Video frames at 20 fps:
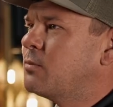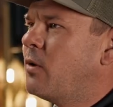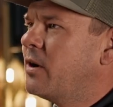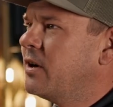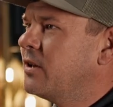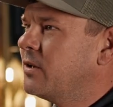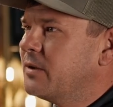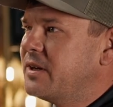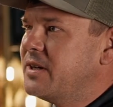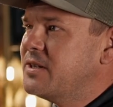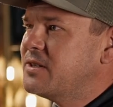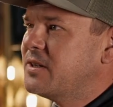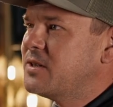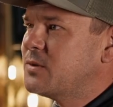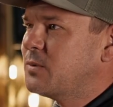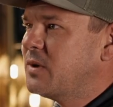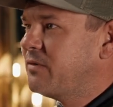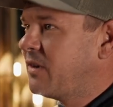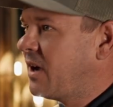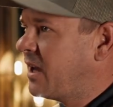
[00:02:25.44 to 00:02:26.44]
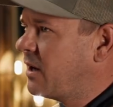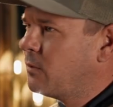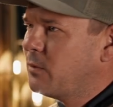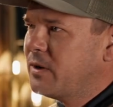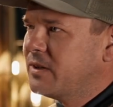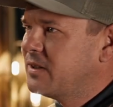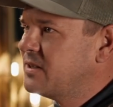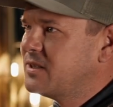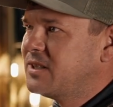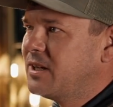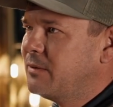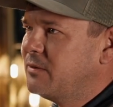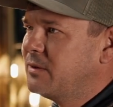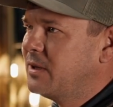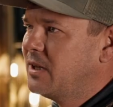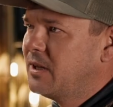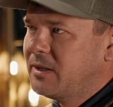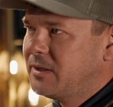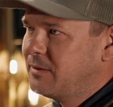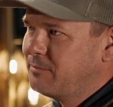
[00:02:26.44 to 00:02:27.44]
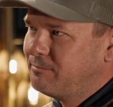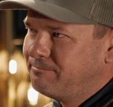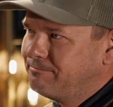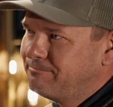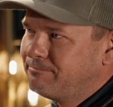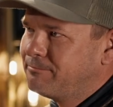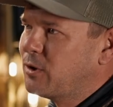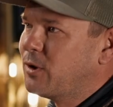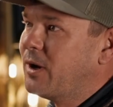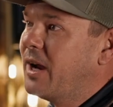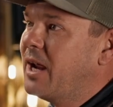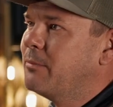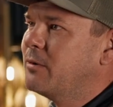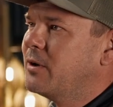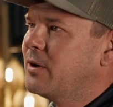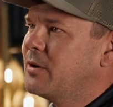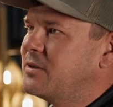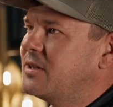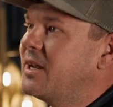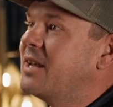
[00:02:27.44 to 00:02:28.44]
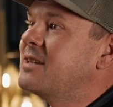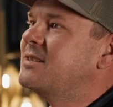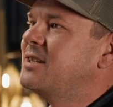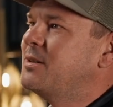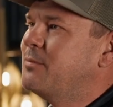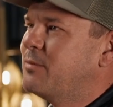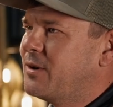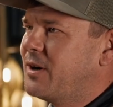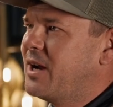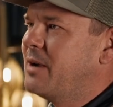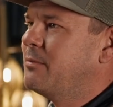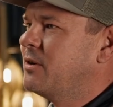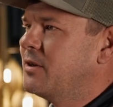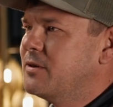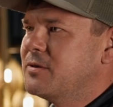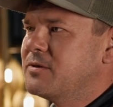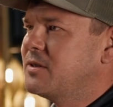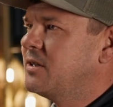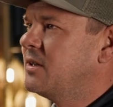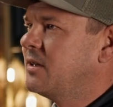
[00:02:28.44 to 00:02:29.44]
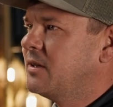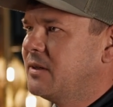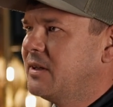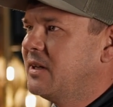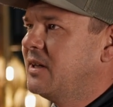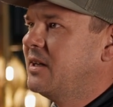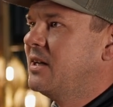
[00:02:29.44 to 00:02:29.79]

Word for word: one of the reasons we've kind of went to some of the parameter testing parameters to